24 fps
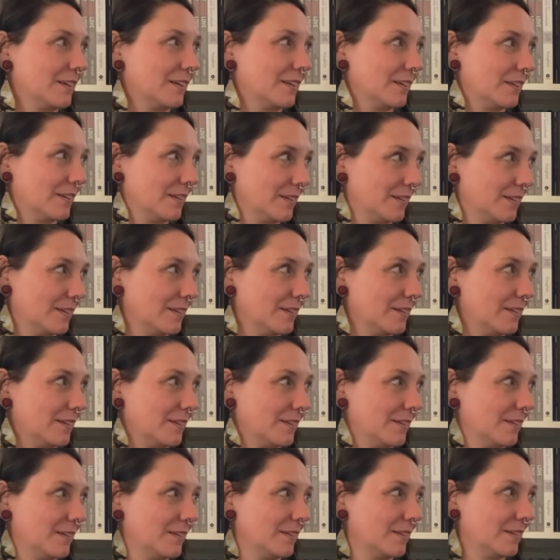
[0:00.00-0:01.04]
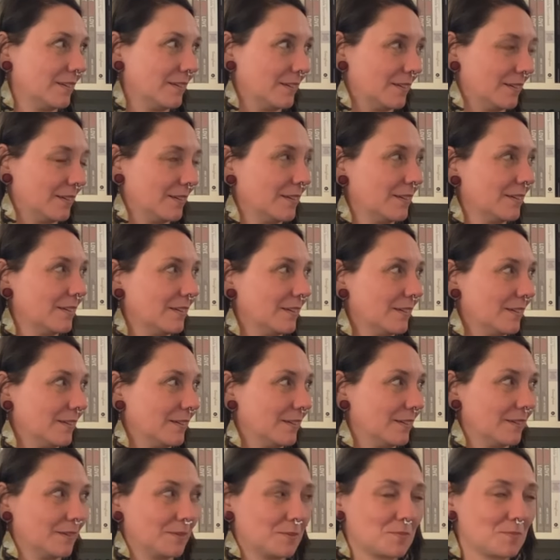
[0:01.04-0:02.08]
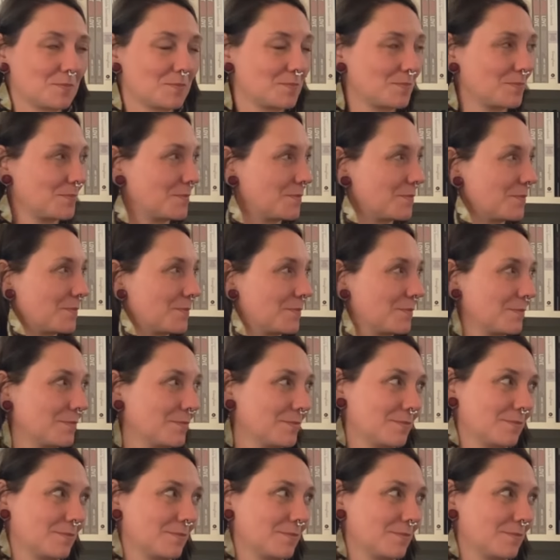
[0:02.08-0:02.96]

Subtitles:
The person shown says nothing.